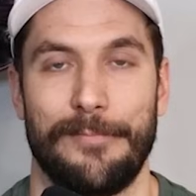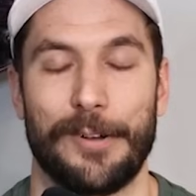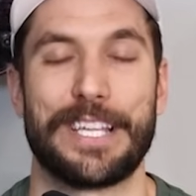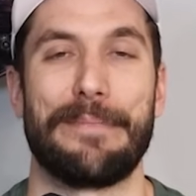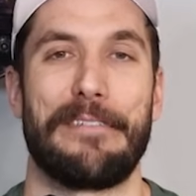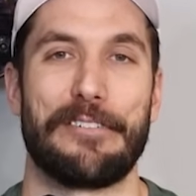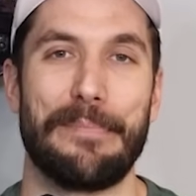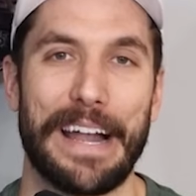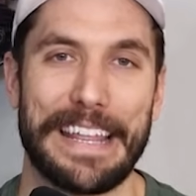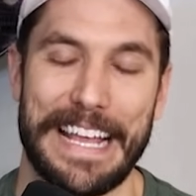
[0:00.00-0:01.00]
What's up,
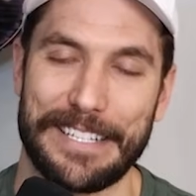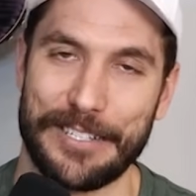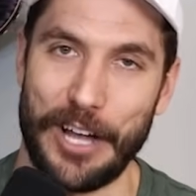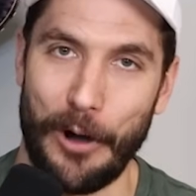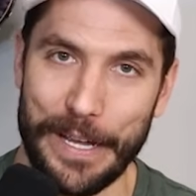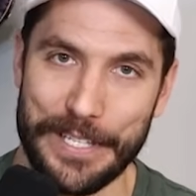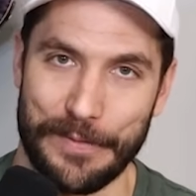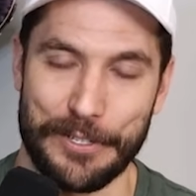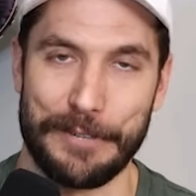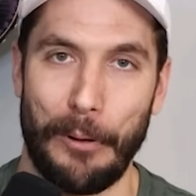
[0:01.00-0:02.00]
everybody? Thanks as always
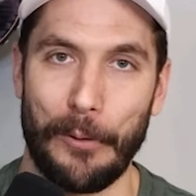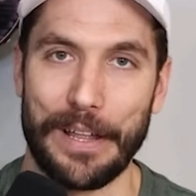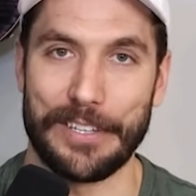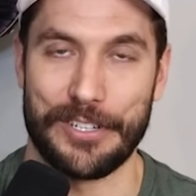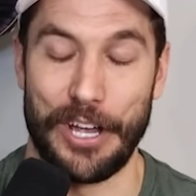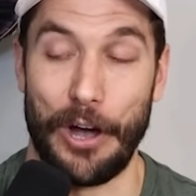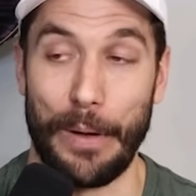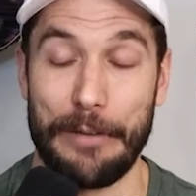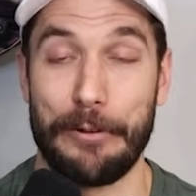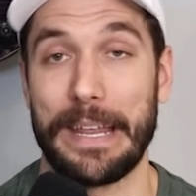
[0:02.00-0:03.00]
for supporting the show.
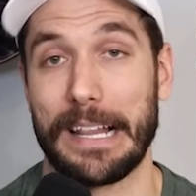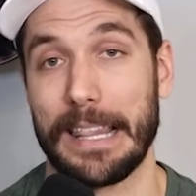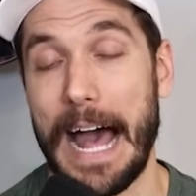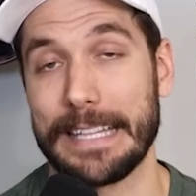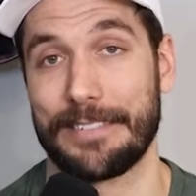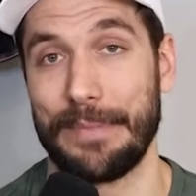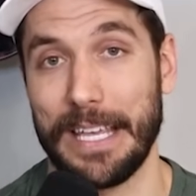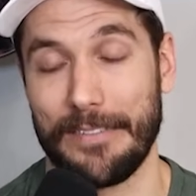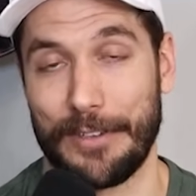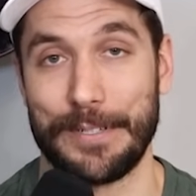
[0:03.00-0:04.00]
It would mean a lot to
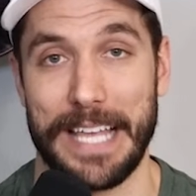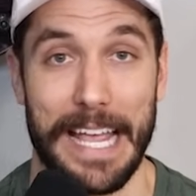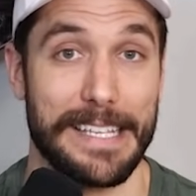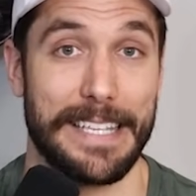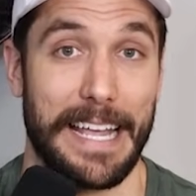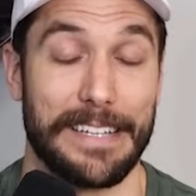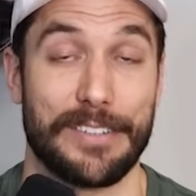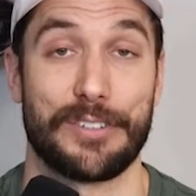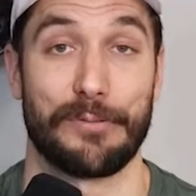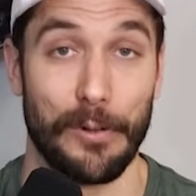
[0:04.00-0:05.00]
me if you would take a second
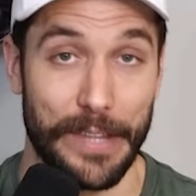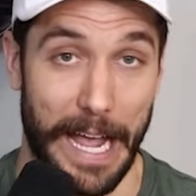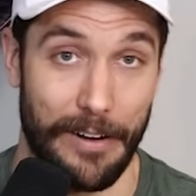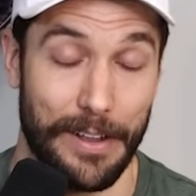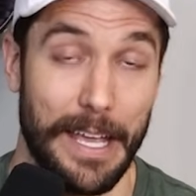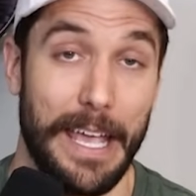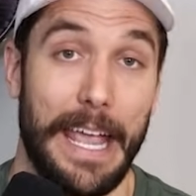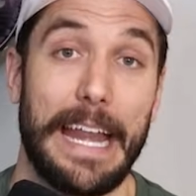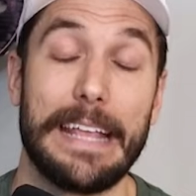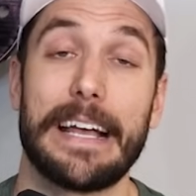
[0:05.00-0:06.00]
to scroll down
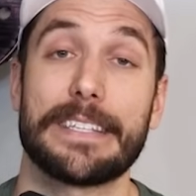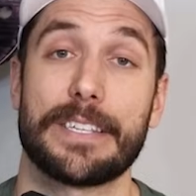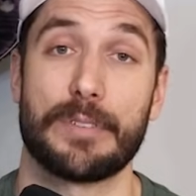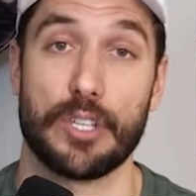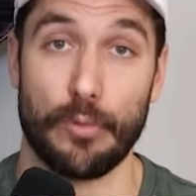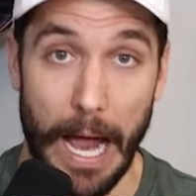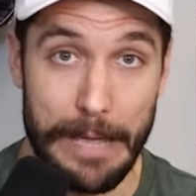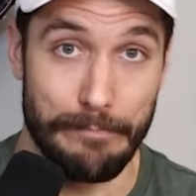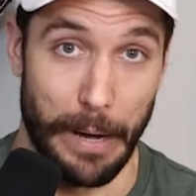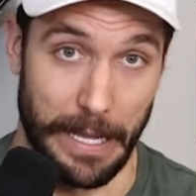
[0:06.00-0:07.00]
and hit that
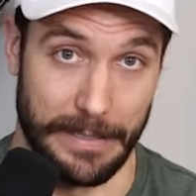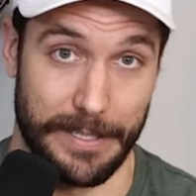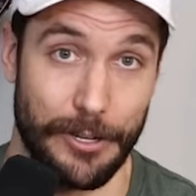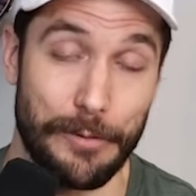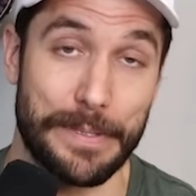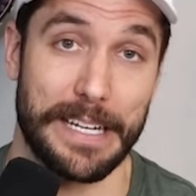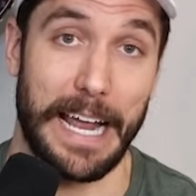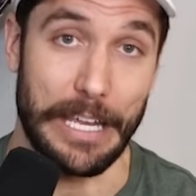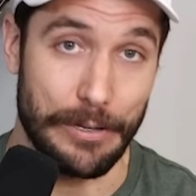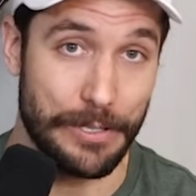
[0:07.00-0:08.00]
subscribe button to the Hoops
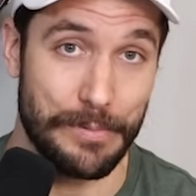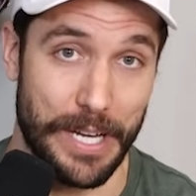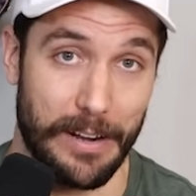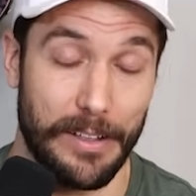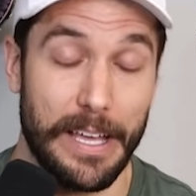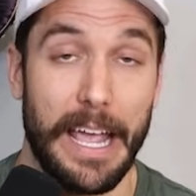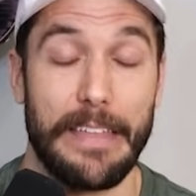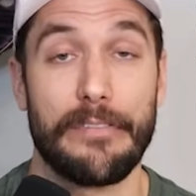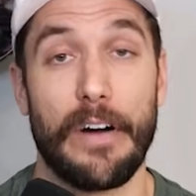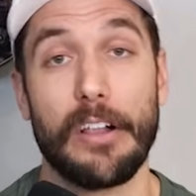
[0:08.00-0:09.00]
Tonight YouTube channel,
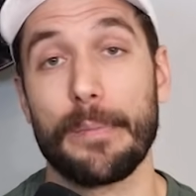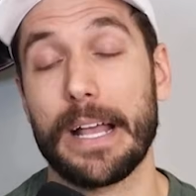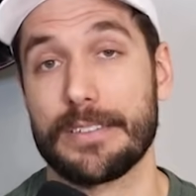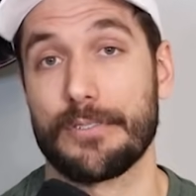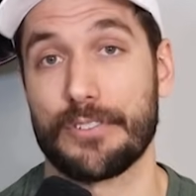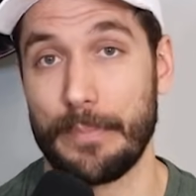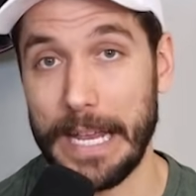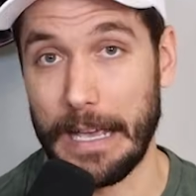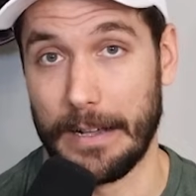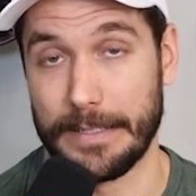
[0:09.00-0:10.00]
and then follow me on social
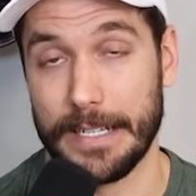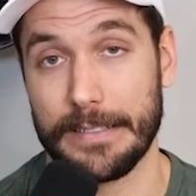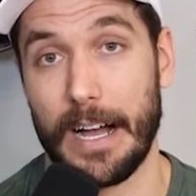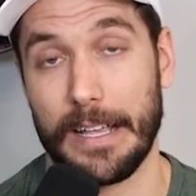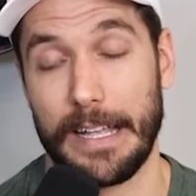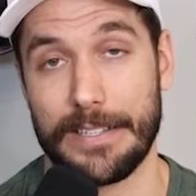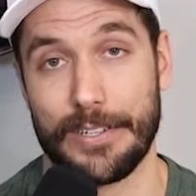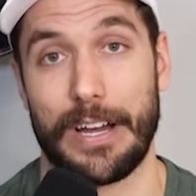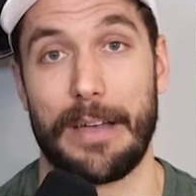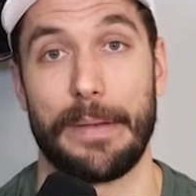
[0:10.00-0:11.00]
media on TikTok,
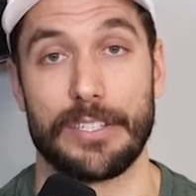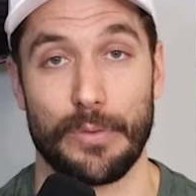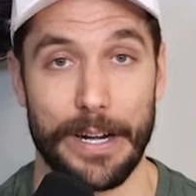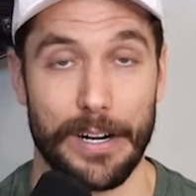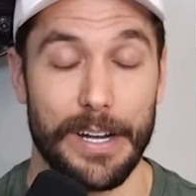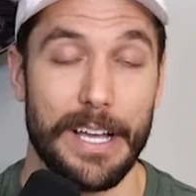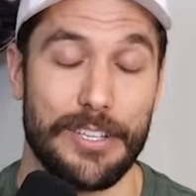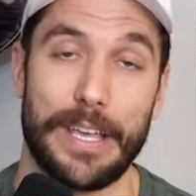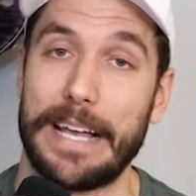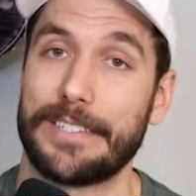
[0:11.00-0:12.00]
Instagram, and Twitter
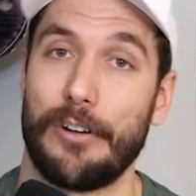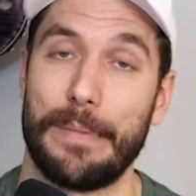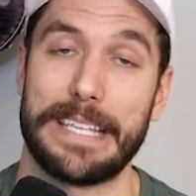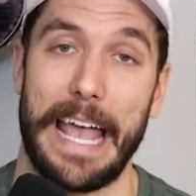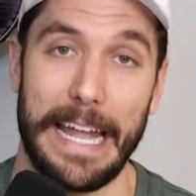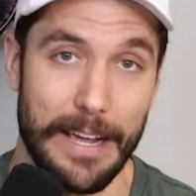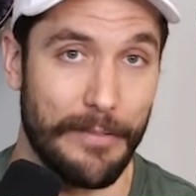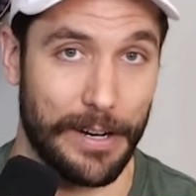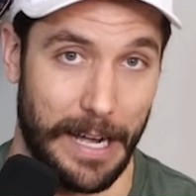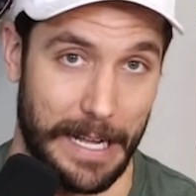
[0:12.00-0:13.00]
so you guys don't miss any
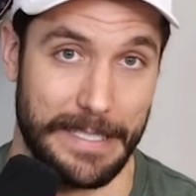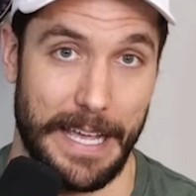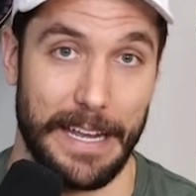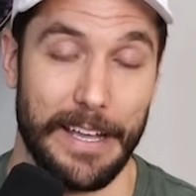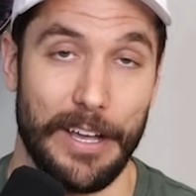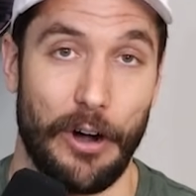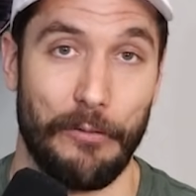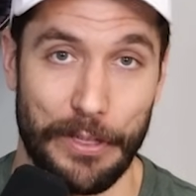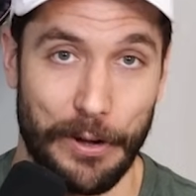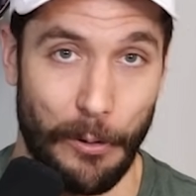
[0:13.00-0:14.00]
of our content
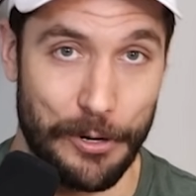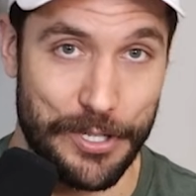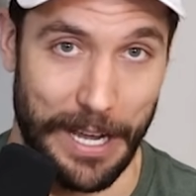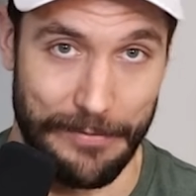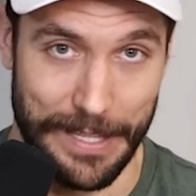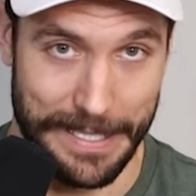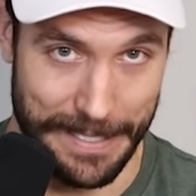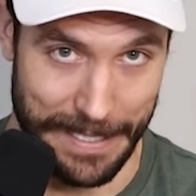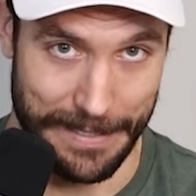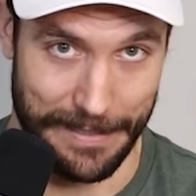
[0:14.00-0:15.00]
over the course of this
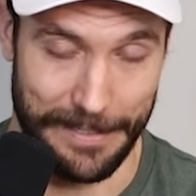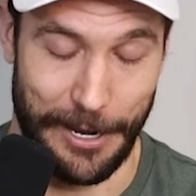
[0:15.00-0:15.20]
season.